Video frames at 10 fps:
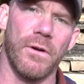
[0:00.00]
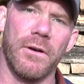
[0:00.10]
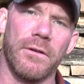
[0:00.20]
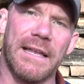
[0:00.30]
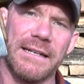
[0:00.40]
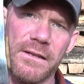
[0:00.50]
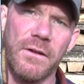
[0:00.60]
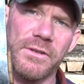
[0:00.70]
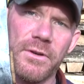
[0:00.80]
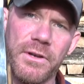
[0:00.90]
oil that is
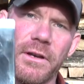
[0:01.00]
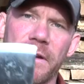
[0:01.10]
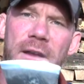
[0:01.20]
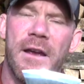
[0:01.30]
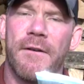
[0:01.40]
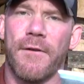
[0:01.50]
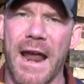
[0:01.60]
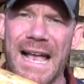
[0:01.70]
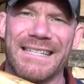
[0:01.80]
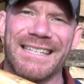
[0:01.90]
also good for
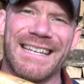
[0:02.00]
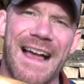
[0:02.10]
axes,